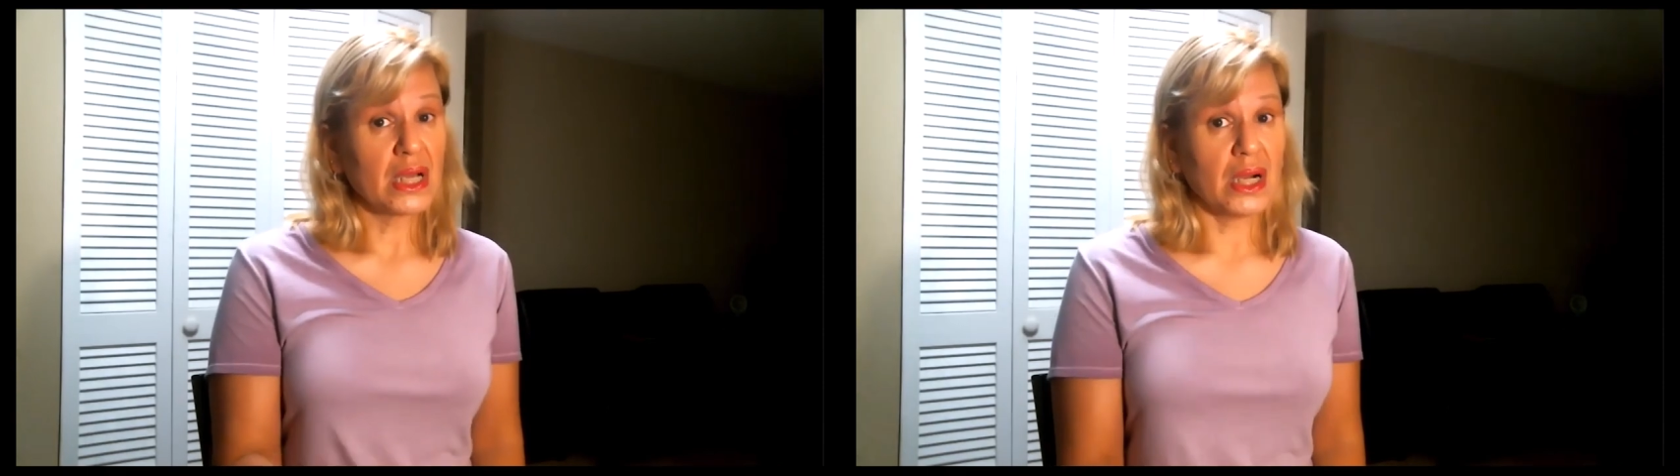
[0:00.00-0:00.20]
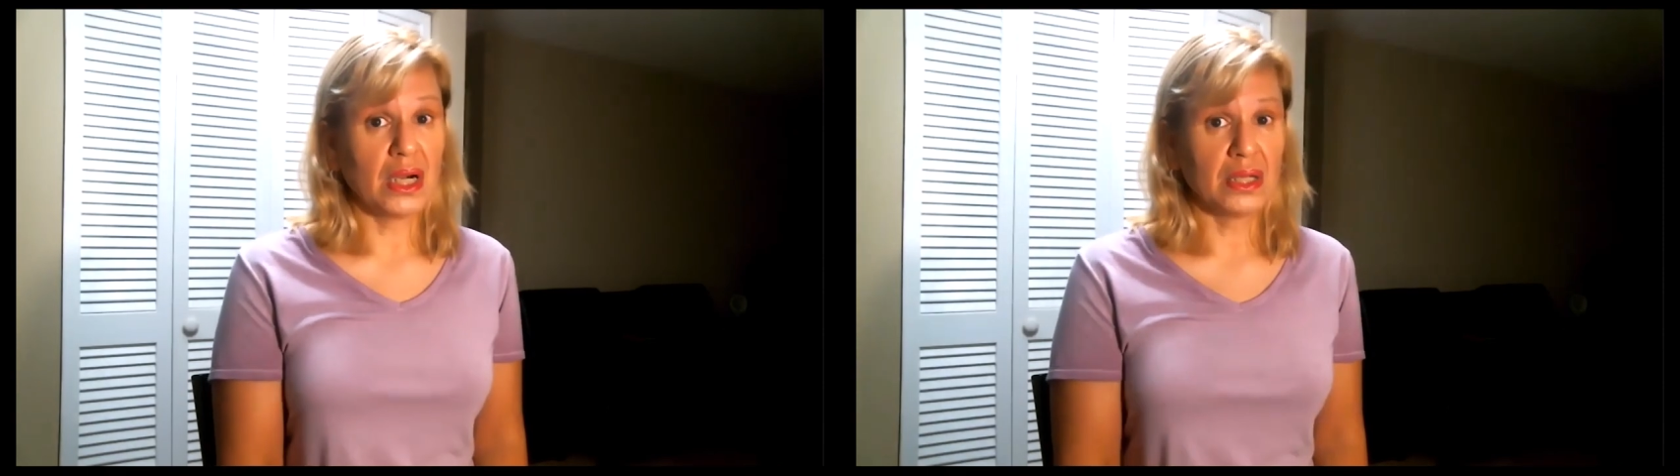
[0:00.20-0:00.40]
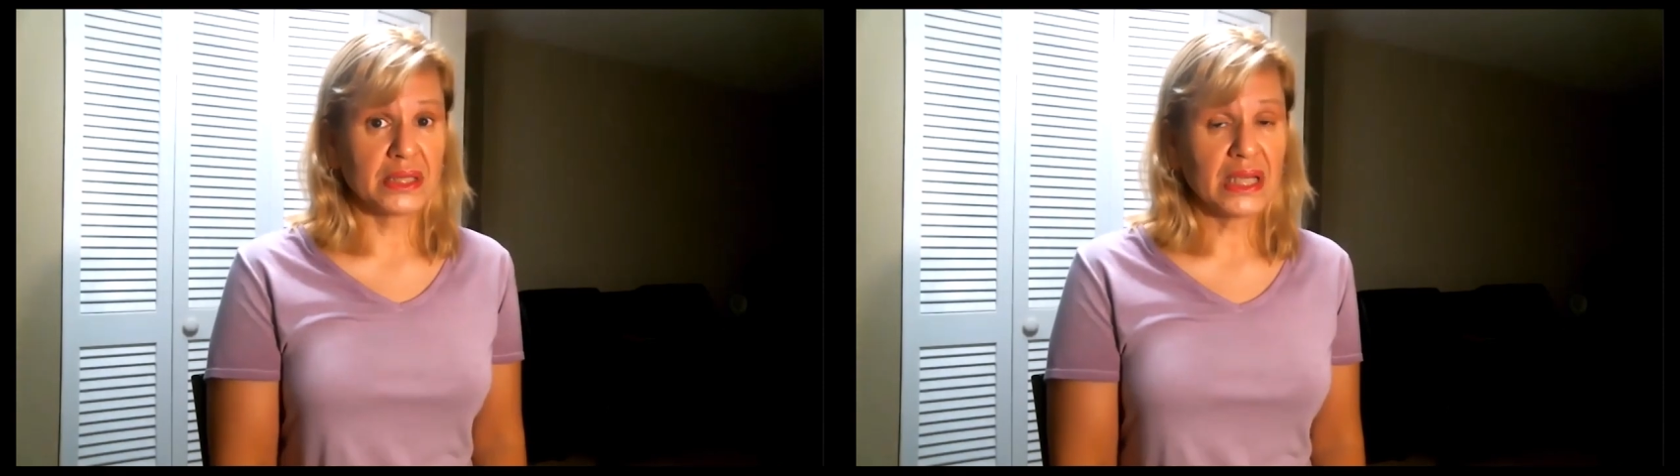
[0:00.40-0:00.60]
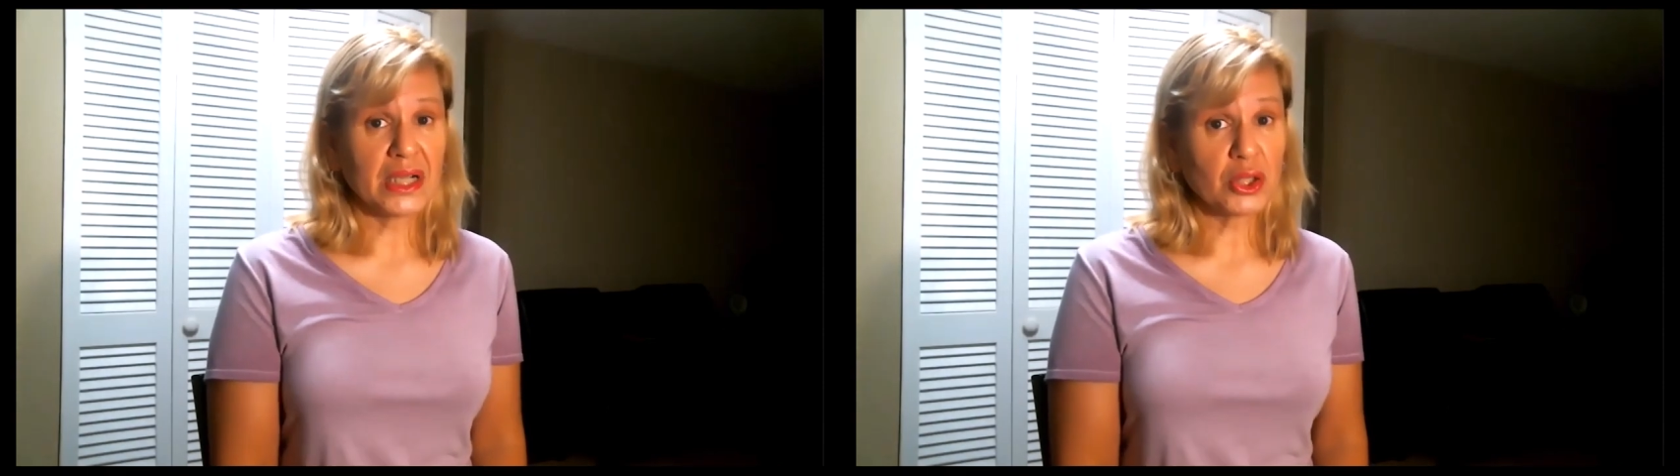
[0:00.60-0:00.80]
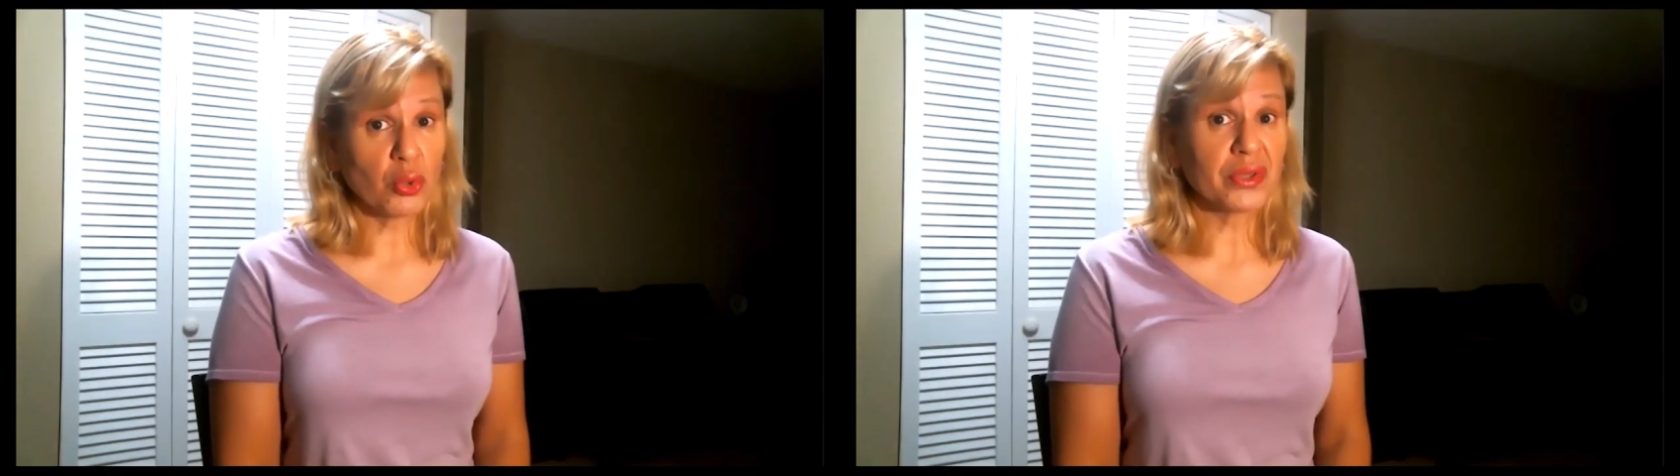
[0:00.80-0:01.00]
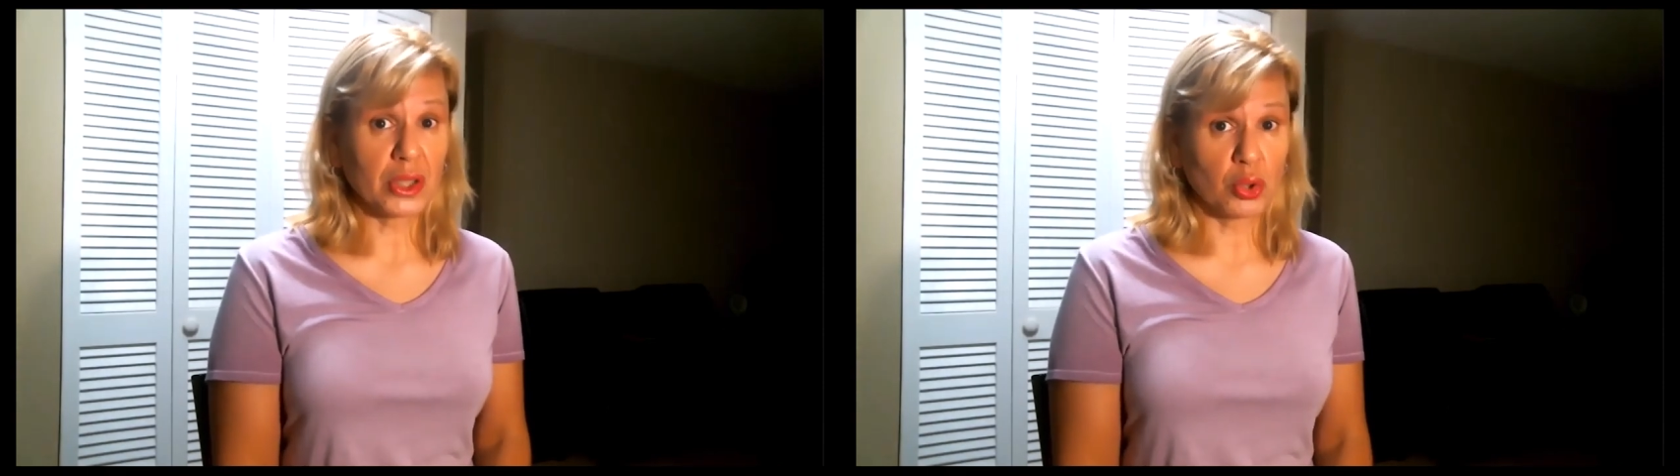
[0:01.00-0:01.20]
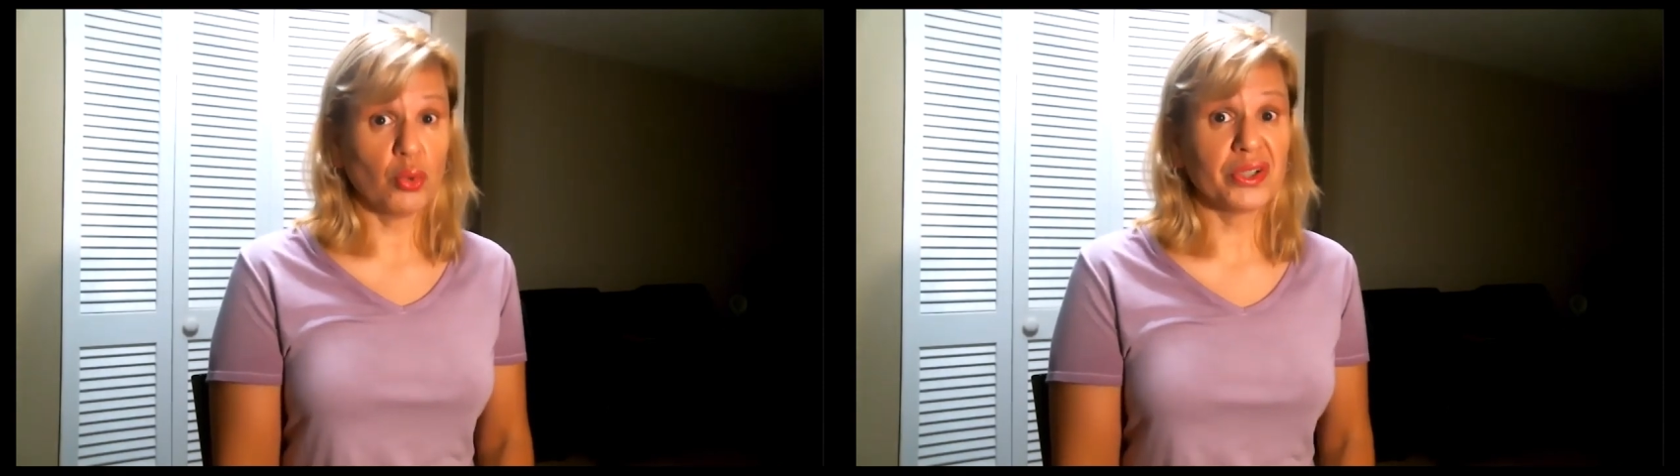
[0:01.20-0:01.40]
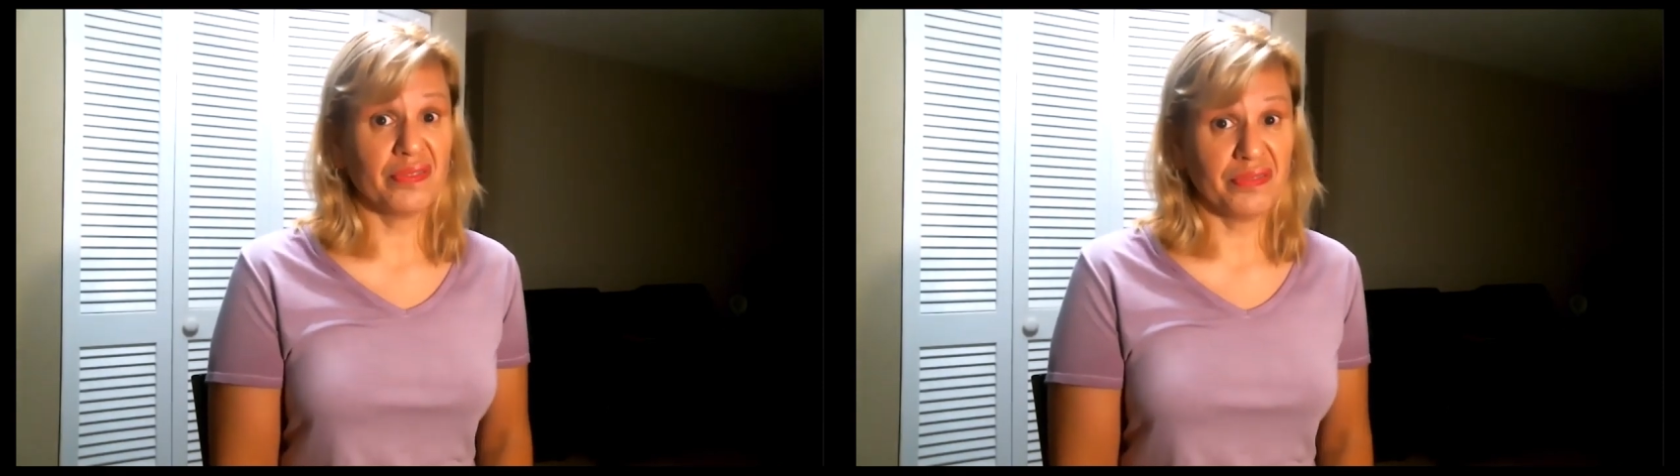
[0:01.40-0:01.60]
Yeah, I call that
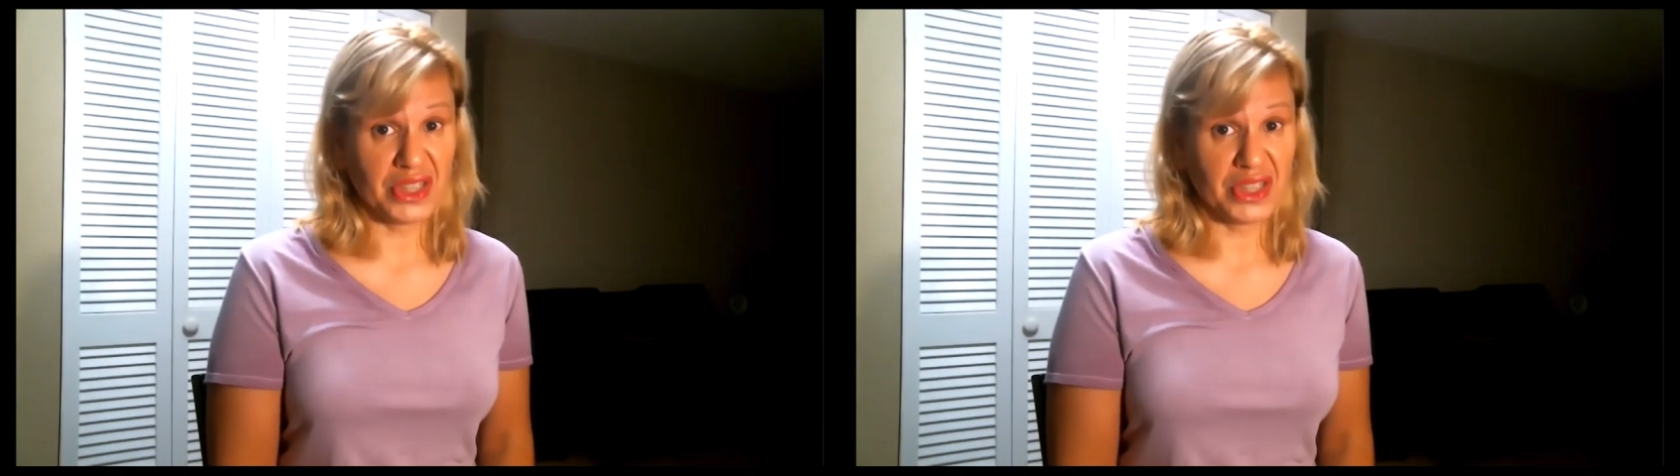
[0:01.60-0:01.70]
going on